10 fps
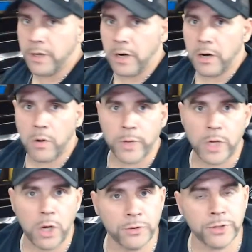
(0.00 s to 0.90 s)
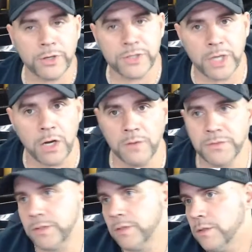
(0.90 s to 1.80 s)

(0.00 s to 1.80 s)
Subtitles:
or we honed it ourselves,